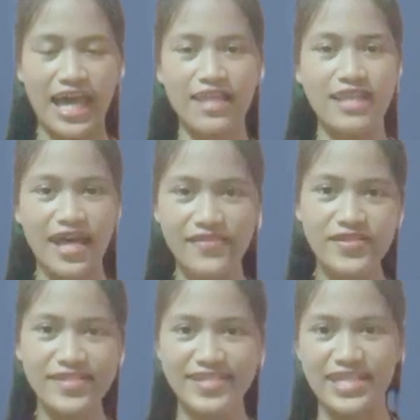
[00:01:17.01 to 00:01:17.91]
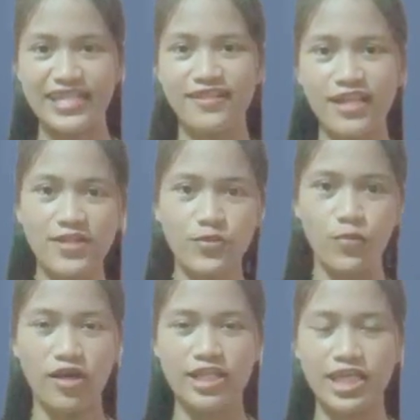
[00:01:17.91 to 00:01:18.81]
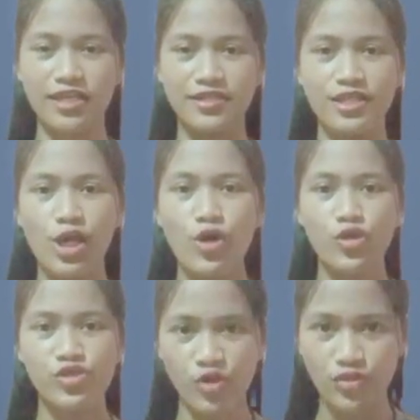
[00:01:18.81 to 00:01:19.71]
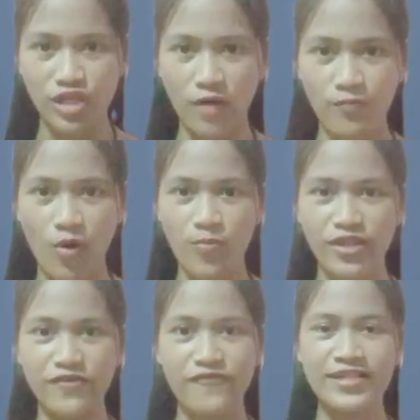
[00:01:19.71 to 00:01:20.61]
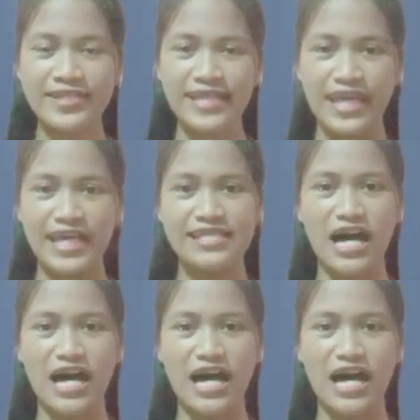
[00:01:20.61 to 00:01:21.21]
And letter C, the last one is show the appropriate first aid